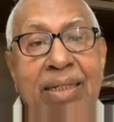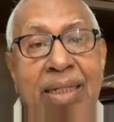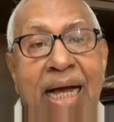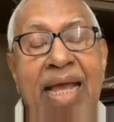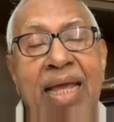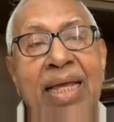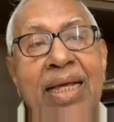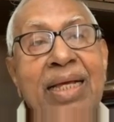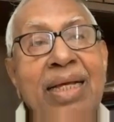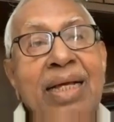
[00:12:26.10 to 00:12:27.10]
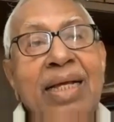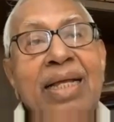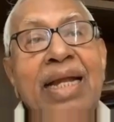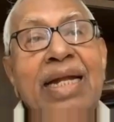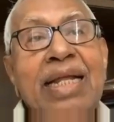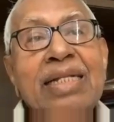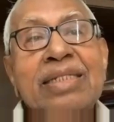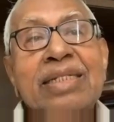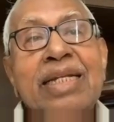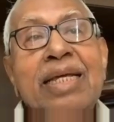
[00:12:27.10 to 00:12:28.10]
high in
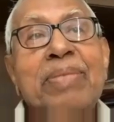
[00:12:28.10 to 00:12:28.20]
intensity,